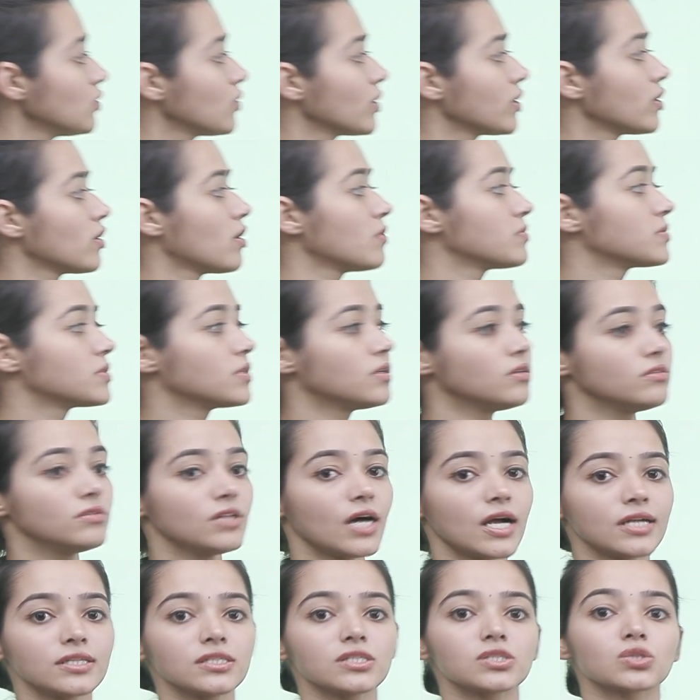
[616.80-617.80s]
you can observe
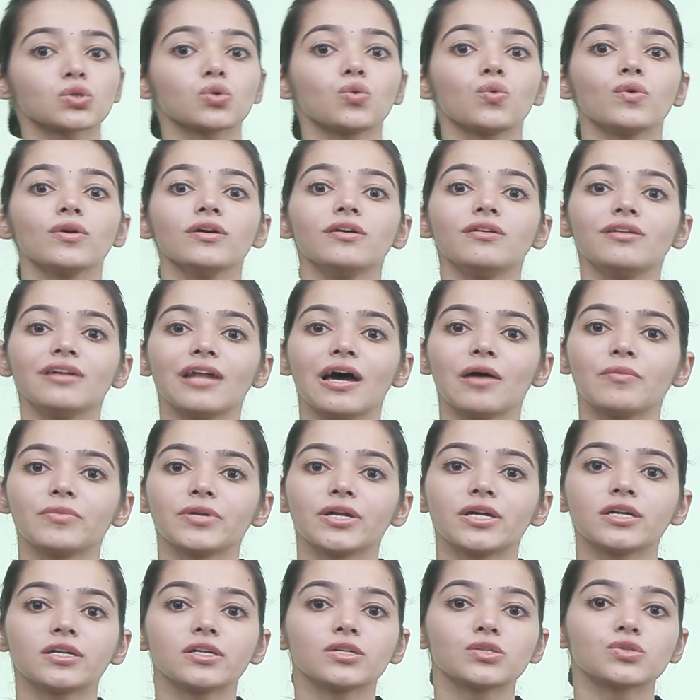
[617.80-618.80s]
that the square
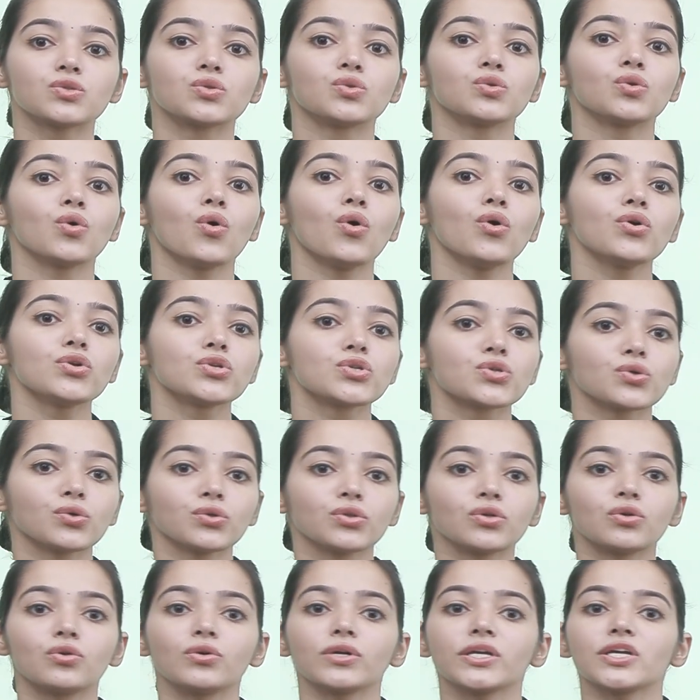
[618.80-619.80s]
lamina does not show
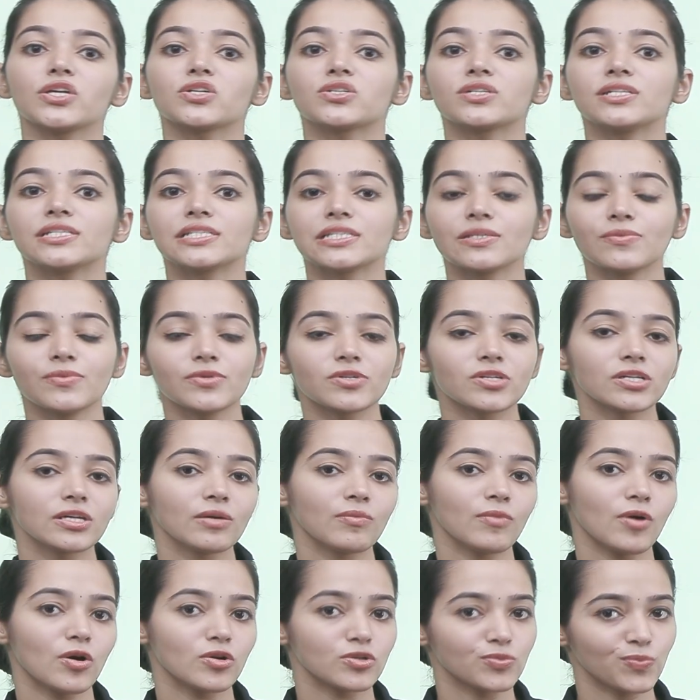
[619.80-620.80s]
the rotational symmetry
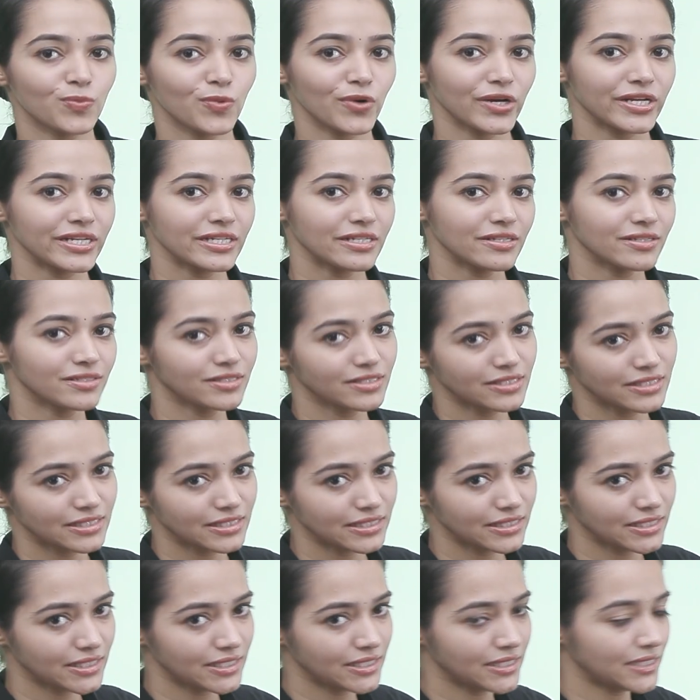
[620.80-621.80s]
about point
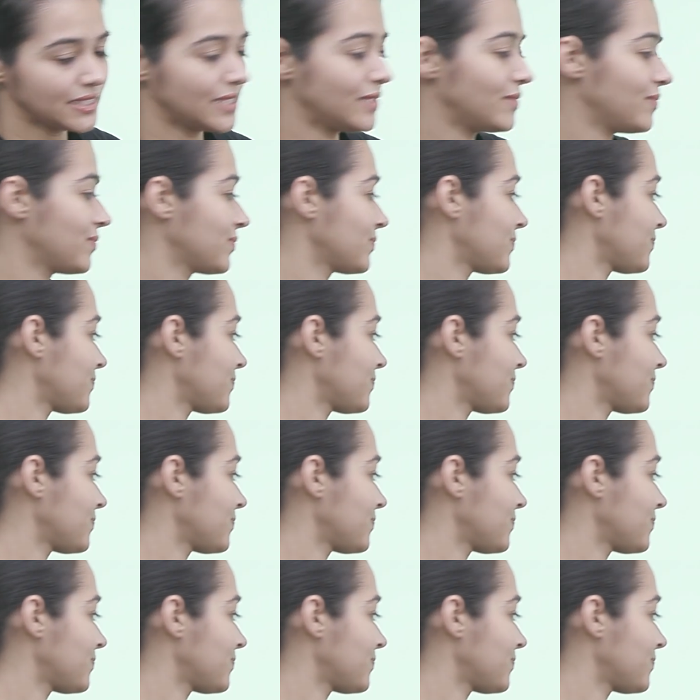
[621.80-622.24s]
C.